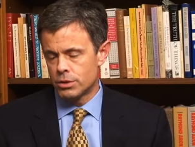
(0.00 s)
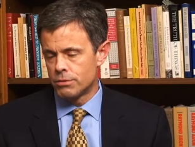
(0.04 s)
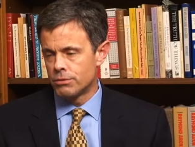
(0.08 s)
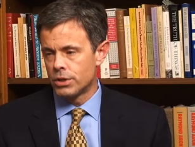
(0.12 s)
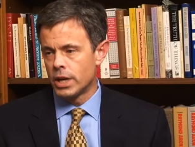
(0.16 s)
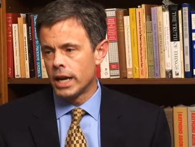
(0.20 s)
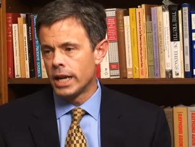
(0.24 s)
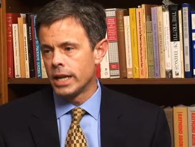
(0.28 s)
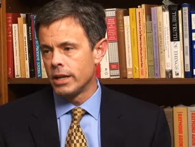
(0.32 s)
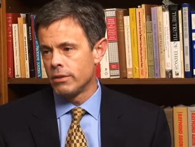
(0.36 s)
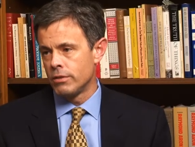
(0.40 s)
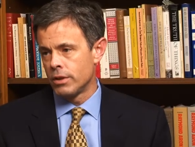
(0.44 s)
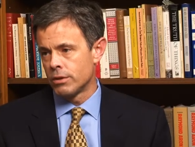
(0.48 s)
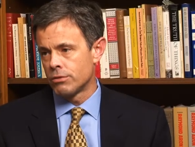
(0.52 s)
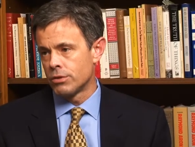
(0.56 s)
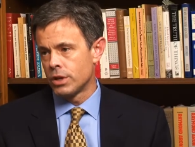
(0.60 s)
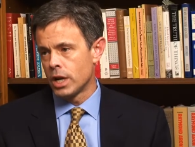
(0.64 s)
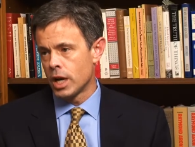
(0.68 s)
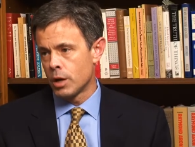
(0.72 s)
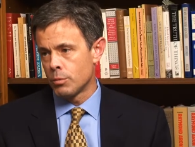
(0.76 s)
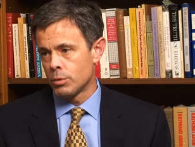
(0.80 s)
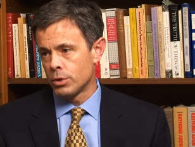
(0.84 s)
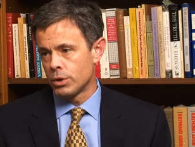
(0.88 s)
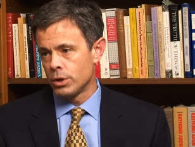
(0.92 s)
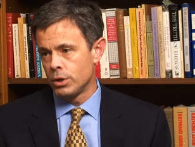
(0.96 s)
a variety of different
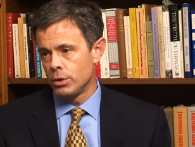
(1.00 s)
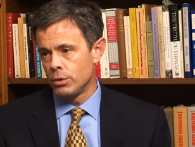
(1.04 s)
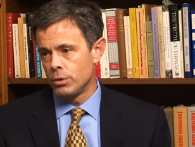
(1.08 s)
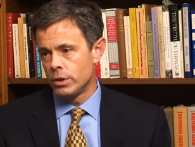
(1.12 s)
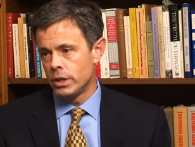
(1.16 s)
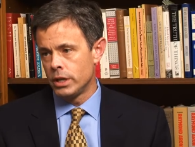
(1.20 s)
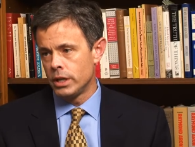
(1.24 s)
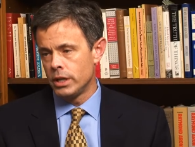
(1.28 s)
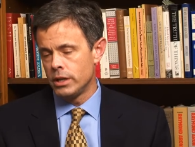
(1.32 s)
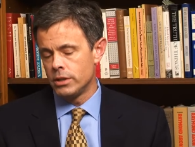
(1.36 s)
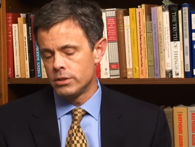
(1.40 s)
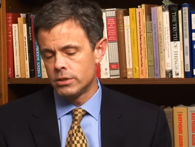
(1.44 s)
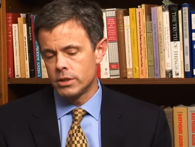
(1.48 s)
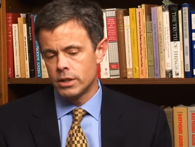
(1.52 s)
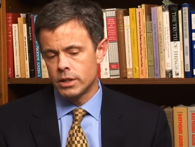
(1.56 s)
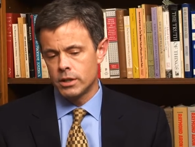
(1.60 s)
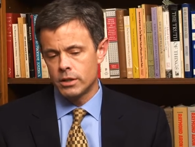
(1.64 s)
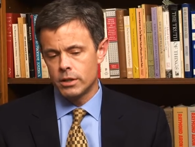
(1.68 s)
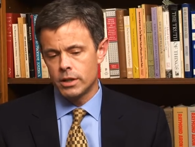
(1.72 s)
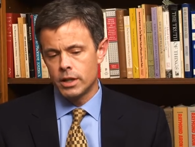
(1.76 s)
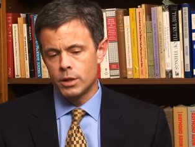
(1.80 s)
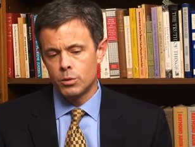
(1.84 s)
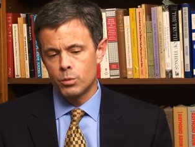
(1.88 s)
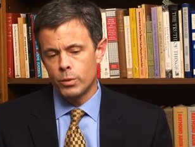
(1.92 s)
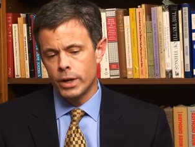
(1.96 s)
opportunities
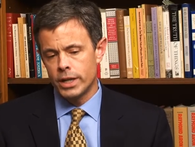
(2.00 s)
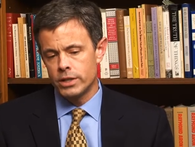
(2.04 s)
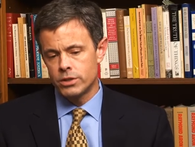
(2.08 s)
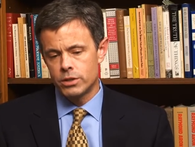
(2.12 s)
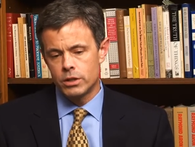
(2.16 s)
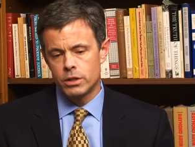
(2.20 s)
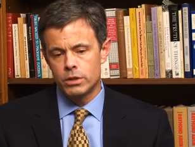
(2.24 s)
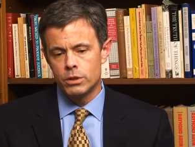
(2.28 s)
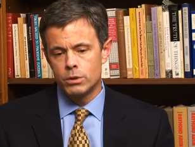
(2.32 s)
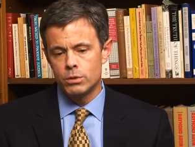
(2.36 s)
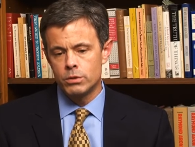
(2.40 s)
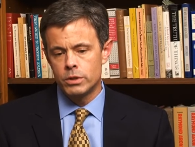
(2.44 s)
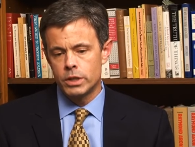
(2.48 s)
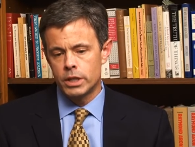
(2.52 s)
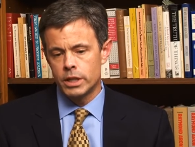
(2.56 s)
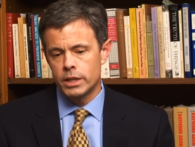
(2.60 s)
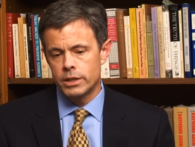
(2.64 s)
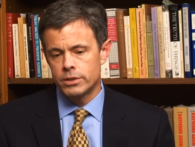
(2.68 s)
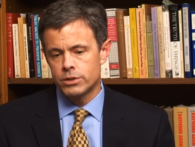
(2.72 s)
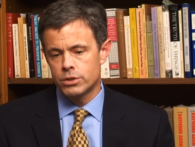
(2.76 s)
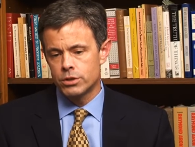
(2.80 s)
and ways to do this.